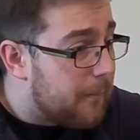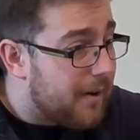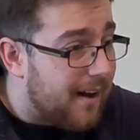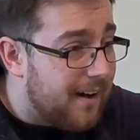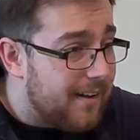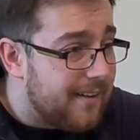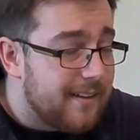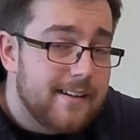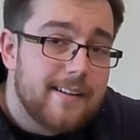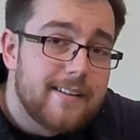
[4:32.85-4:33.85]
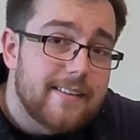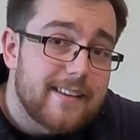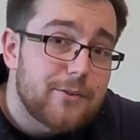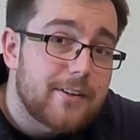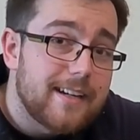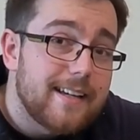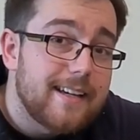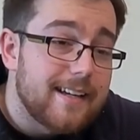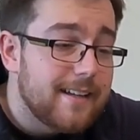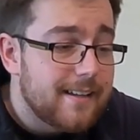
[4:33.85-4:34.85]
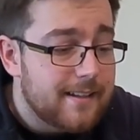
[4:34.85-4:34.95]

But this right here,